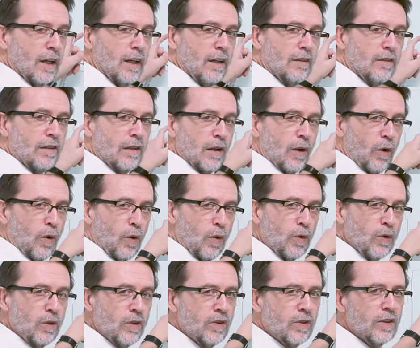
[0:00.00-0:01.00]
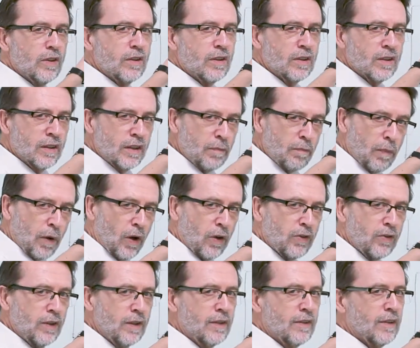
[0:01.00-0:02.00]
It's loans, it's
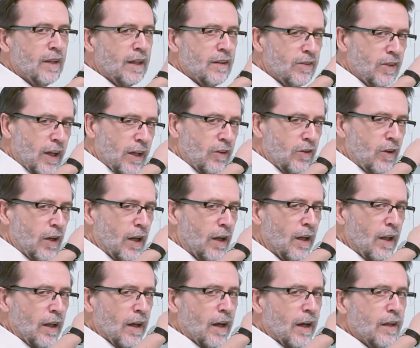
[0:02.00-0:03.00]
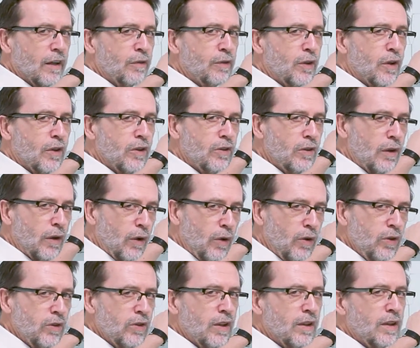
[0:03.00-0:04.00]
deposits, etc. And of course,
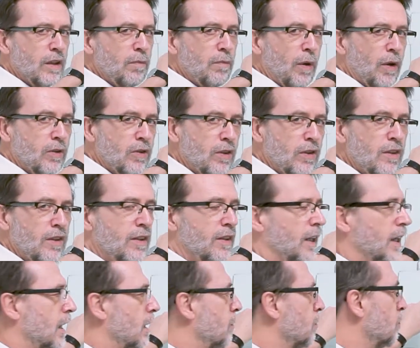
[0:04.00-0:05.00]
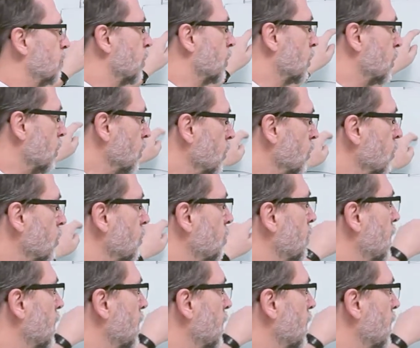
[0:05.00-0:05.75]
loans and deposits, they produce